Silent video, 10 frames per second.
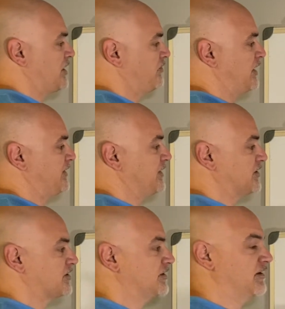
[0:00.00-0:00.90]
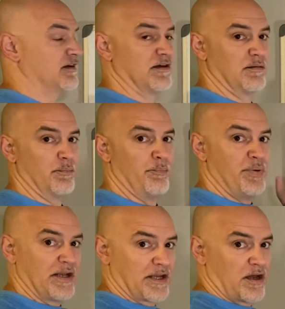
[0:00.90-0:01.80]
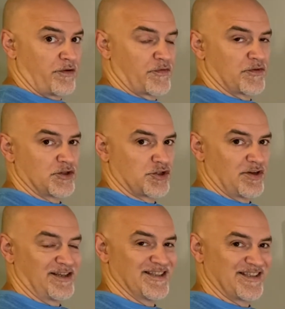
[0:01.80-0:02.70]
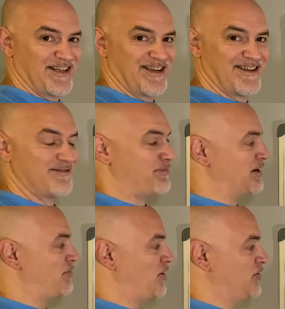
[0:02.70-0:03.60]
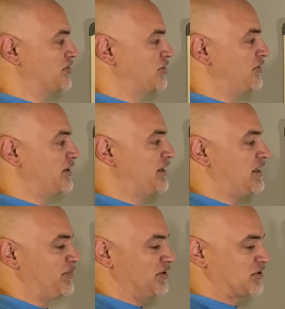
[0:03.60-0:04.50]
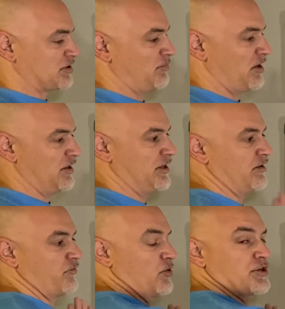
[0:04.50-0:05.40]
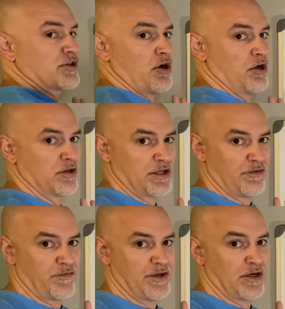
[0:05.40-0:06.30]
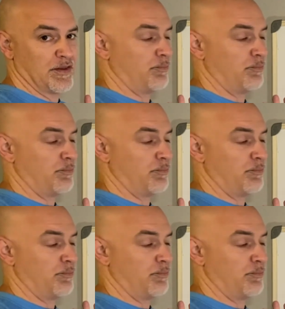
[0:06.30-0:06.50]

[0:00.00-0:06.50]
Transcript: to write this big enough so you can see it, but I'm also going to keep it small enough where it's all going to fit on the